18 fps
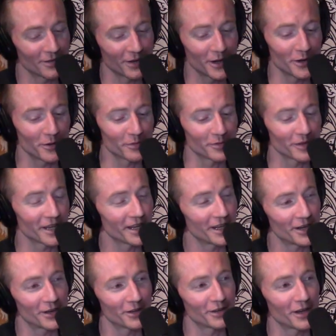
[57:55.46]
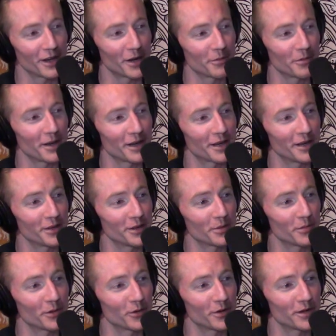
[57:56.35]
don't fly an airline, I'm not getting
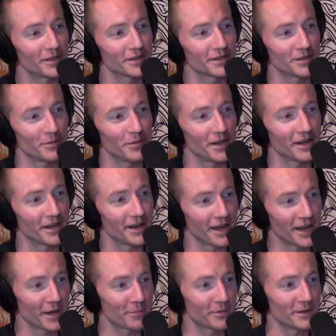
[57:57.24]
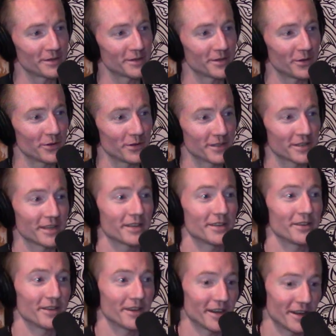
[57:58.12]
the points to make it happen. Yeah. So it's
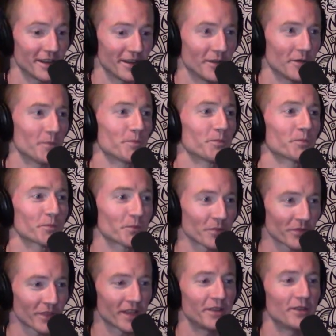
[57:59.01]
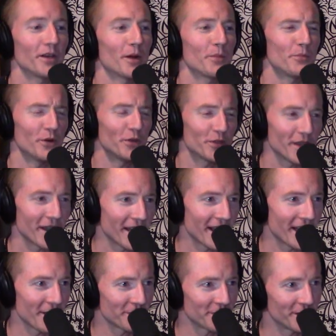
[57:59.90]
like you got to you got to put that
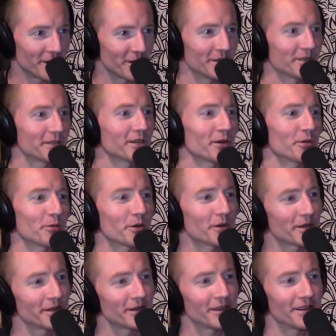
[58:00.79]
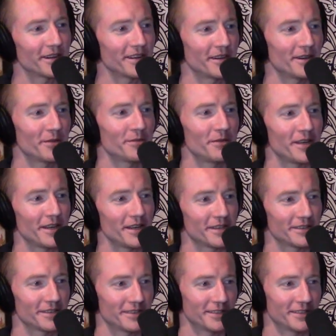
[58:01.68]
out there and start working on it in advance.